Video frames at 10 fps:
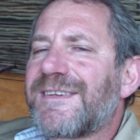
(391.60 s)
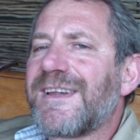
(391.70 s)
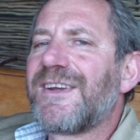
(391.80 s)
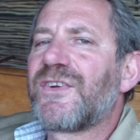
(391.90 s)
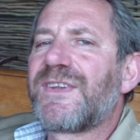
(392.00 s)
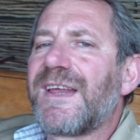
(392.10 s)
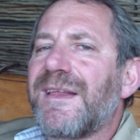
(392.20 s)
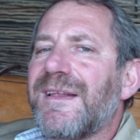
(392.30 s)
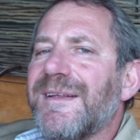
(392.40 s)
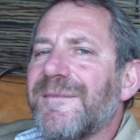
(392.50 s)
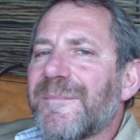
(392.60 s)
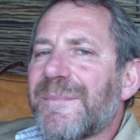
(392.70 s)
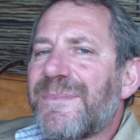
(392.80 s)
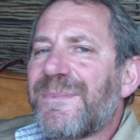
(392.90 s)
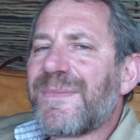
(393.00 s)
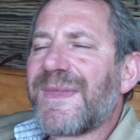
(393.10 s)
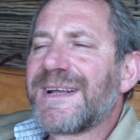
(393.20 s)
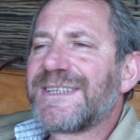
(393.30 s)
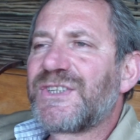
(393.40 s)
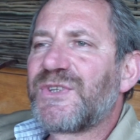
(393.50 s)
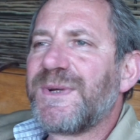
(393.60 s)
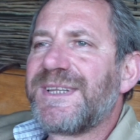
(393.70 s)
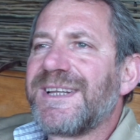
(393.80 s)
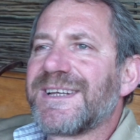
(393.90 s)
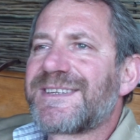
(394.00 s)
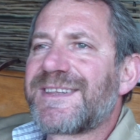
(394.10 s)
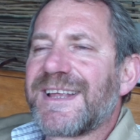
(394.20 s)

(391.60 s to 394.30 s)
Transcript: interesting sweetiness